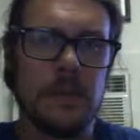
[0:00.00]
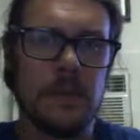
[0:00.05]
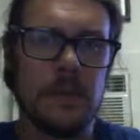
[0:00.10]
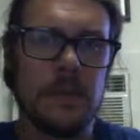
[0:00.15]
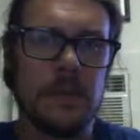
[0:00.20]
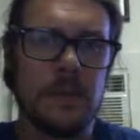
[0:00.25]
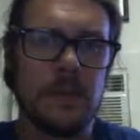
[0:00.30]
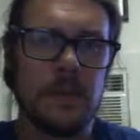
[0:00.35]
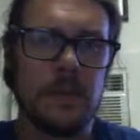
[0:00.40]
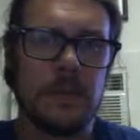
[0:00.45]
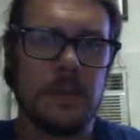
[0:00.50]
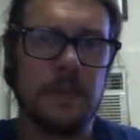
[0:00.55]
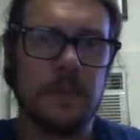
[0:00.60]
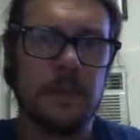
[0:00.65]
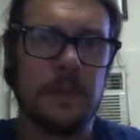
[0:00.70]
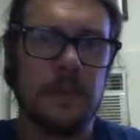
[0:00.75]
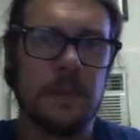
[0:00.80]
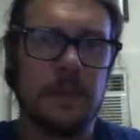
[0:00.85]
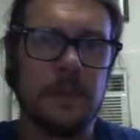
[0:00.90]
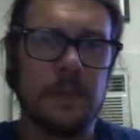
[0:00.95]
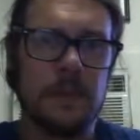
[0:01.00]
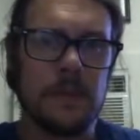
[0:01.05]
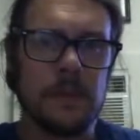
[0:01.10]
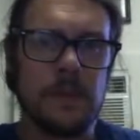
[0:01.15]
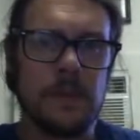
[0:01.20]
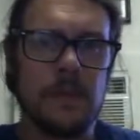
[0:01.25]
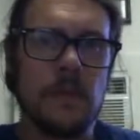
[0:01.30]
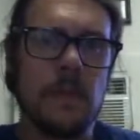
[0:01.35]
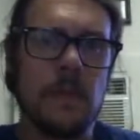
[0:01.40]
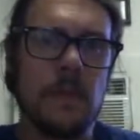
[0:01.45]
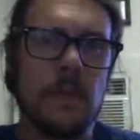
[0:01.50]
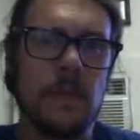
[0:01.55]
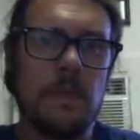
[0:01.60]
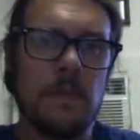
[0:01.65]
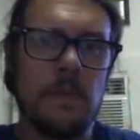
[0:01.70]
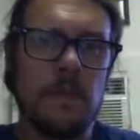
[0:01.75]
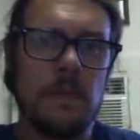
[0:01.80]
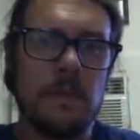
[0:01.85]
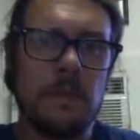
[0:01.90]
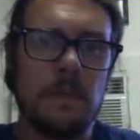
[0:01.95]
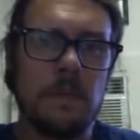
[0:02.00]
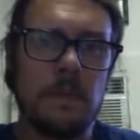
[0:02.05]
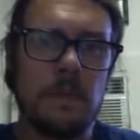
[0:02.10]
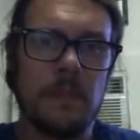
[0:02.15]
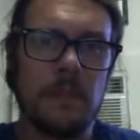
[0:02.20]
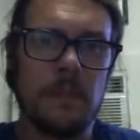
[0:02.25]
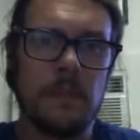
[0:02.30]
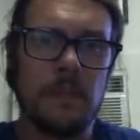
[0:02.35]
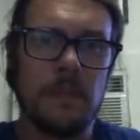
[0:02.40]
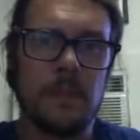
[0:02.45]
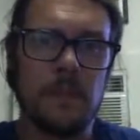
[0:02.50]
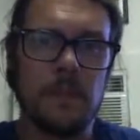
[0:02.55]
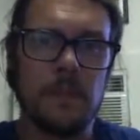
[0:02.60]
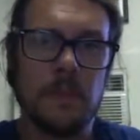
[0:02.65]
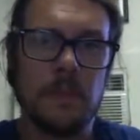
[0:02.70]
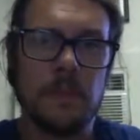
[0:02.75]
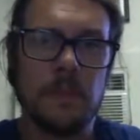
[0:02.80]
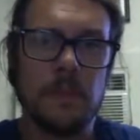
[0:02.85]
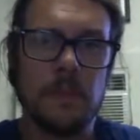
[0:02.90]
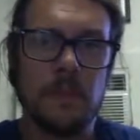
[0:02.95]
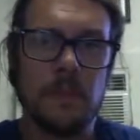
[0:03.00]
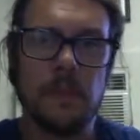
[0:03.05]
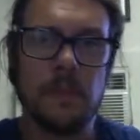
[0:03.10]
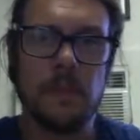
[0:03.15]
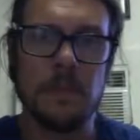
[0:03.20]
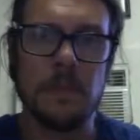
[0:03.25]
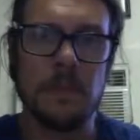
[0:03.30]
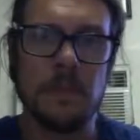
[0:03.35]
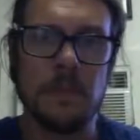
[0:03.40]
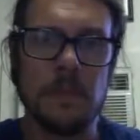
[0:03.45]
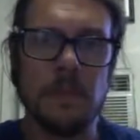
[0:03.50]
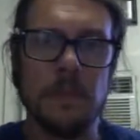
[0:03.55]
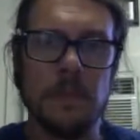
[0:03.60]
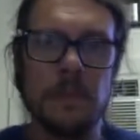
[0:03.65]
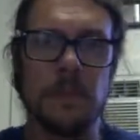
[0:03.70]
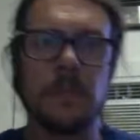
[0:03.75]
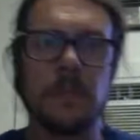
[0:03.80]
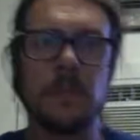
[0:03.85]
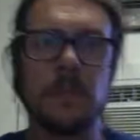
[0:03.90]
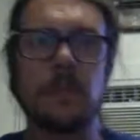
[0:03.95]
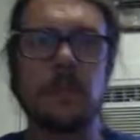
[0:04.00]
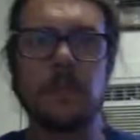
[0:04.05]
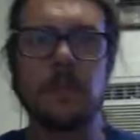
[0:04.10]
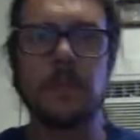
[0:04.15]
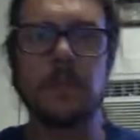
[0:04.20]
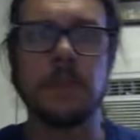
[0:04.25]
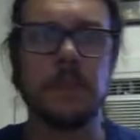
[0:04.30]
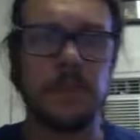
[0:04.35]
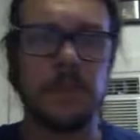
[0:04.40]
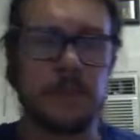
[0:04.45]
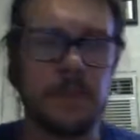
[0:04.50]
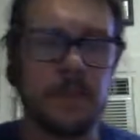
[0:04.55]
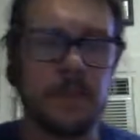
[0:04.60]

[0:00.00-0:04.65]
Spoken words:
(not speaking)